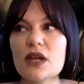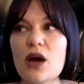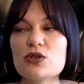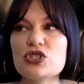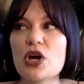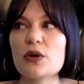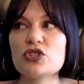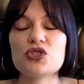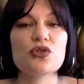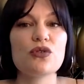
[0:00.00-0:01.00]

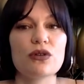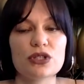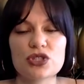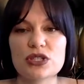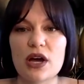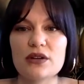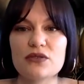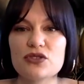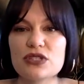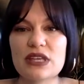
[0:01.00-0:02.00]
unsure, and just kind of,
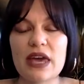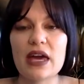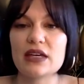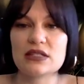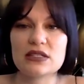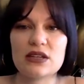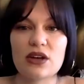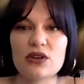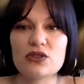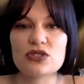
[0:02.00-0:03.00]
you just guess,
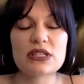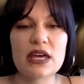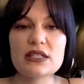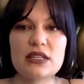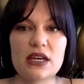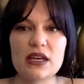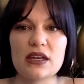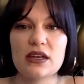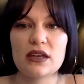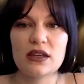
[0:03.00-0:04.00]
you're just guessing.
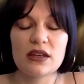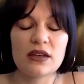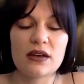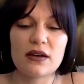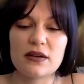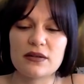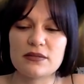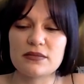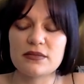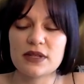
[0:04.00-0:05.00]

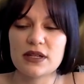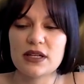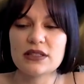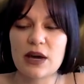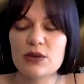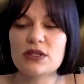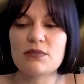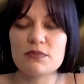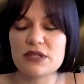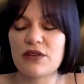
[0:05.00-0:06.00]
That was
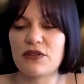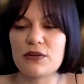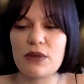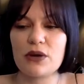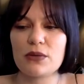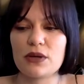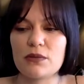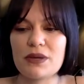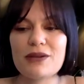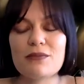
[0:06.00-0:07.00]
a definite
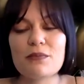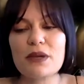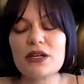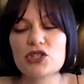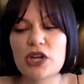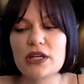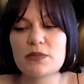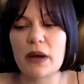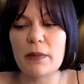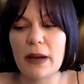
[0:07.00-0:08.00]
moment. Being chased
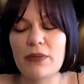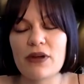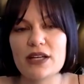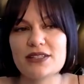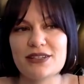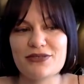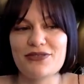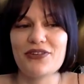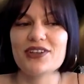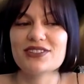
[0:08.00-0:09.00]
by paparazzi for
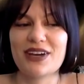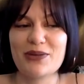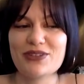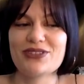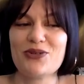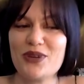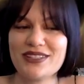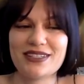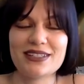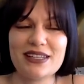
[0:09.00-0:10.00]
the first time always
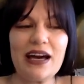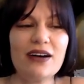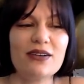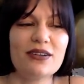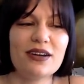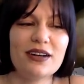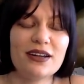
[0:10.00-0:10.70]
sticks out.